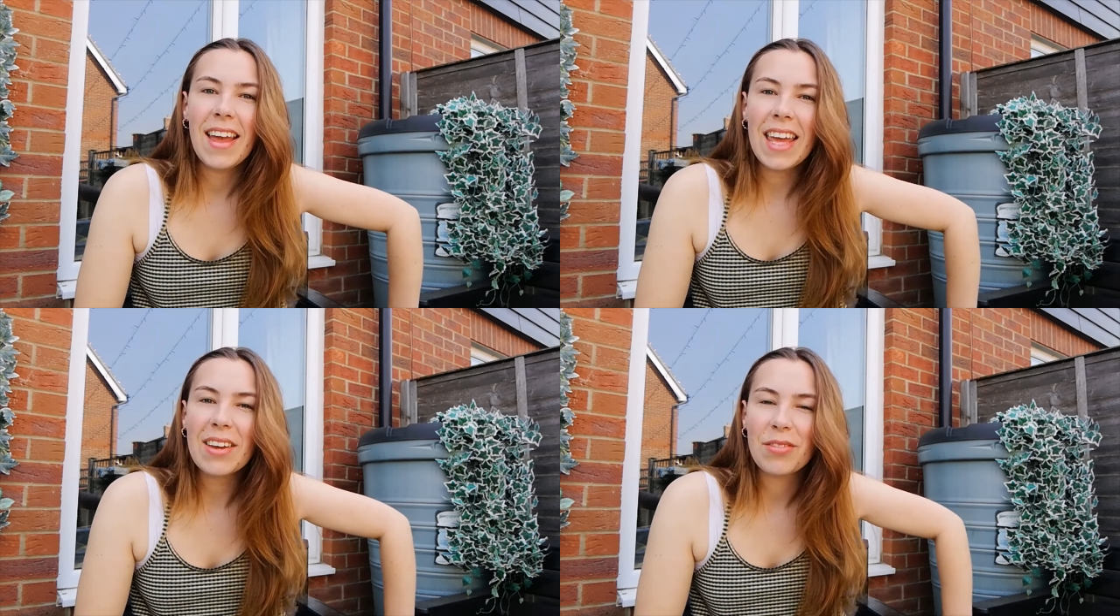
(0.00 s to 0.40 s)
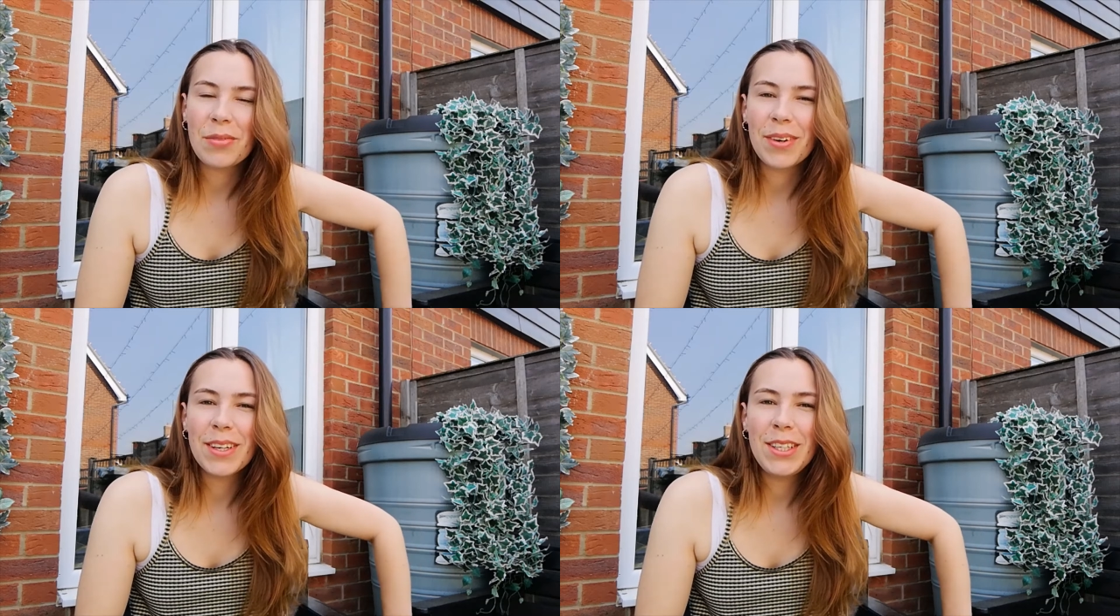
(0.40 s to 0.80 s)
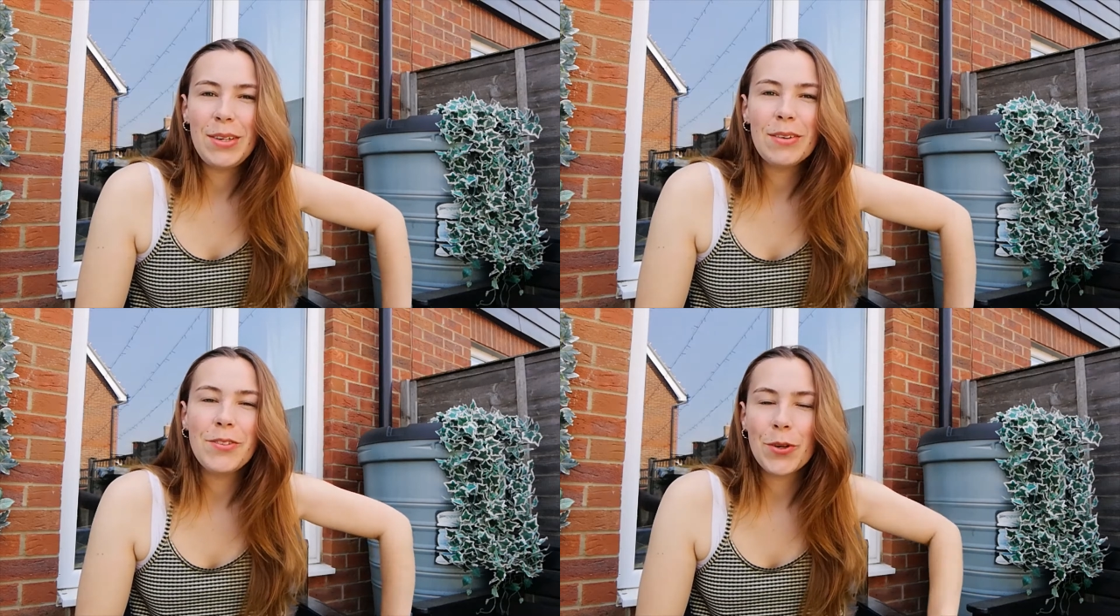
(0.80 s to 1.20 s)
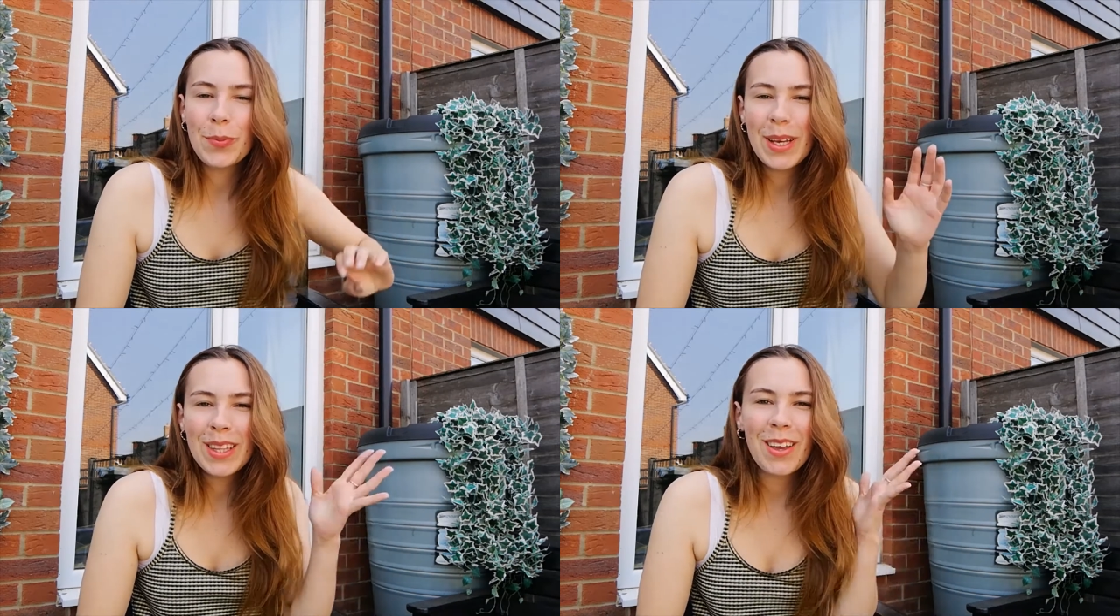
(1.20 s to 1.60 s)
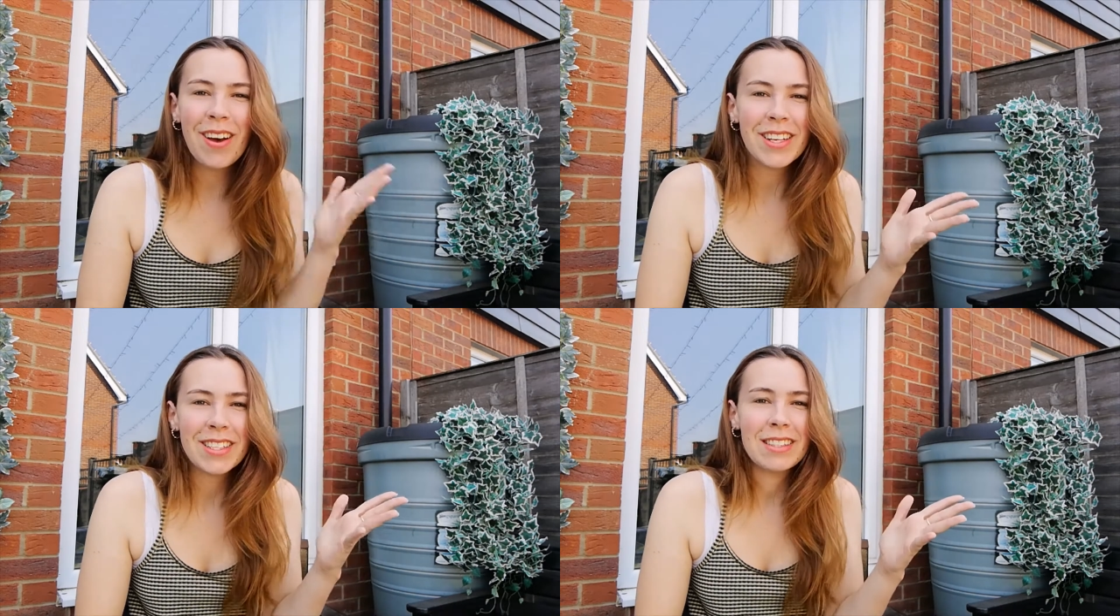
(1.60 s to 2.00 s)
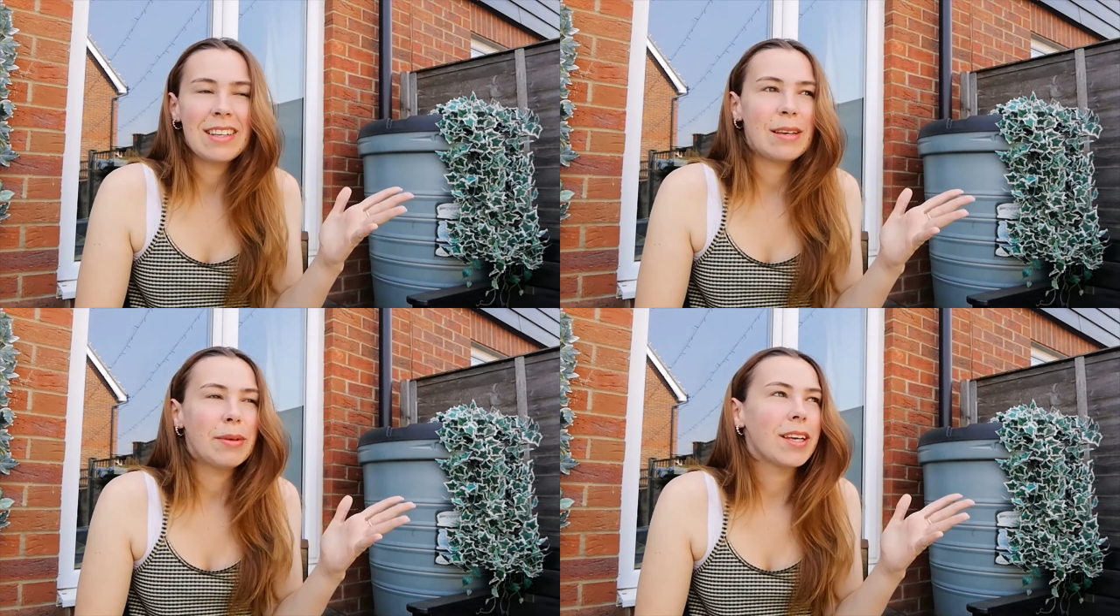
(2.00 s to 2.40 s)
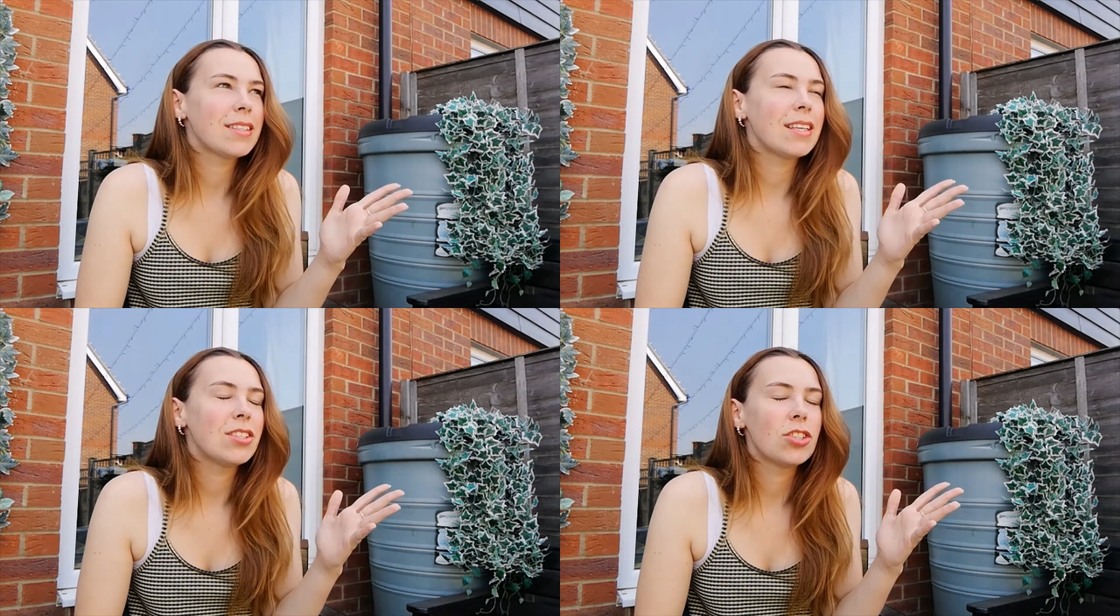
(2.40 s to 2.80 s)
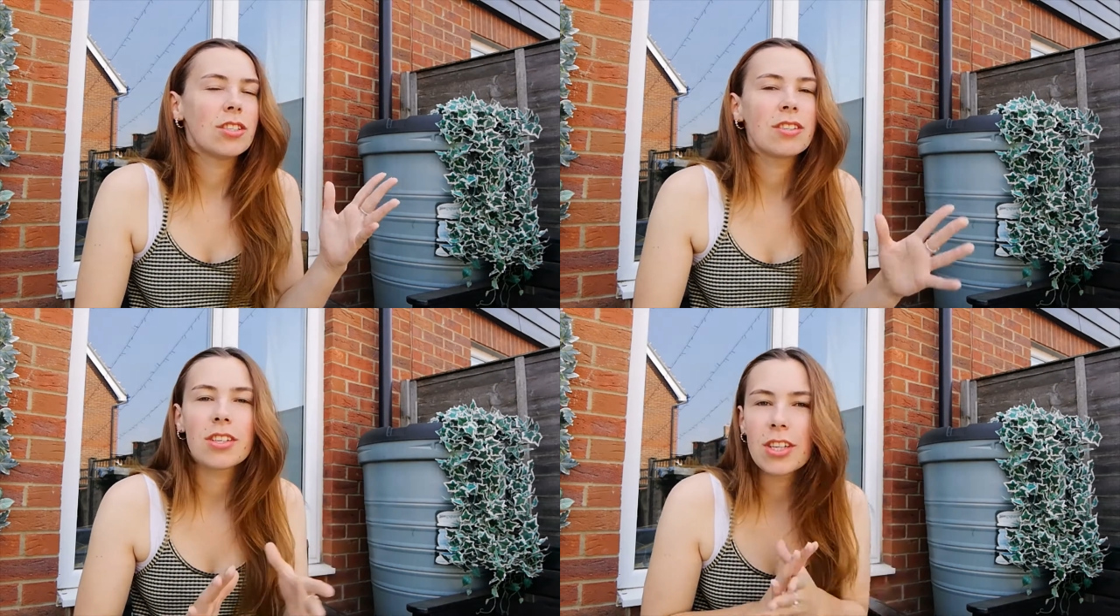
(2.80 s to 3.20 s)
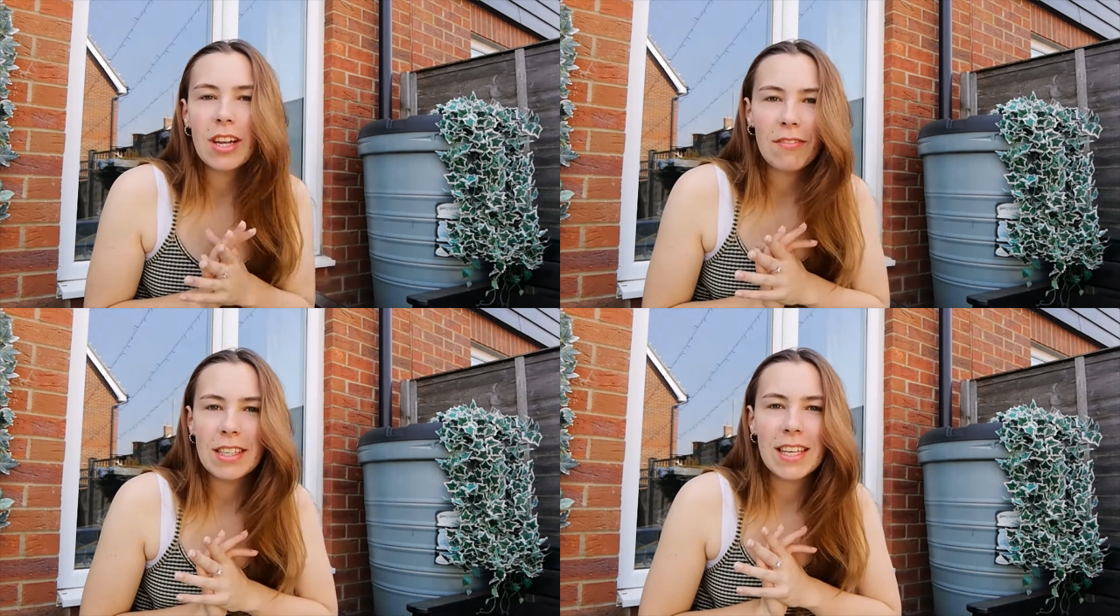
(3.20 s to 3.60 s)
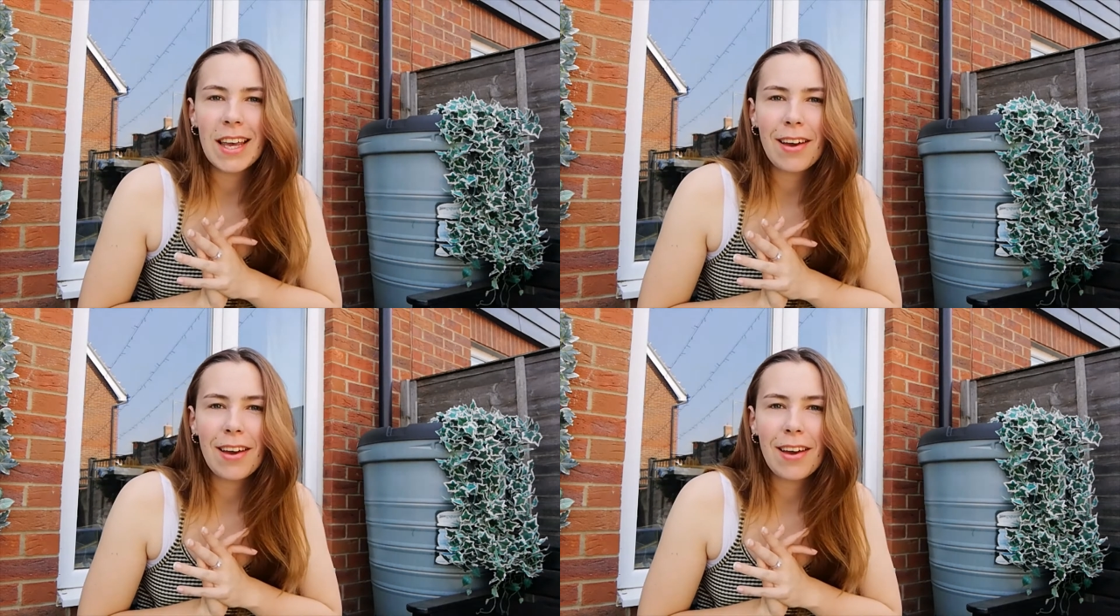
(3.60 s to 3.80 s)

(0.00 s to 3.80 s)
Hey everyone, you have joined me in the garden today because it's just such a lovely day.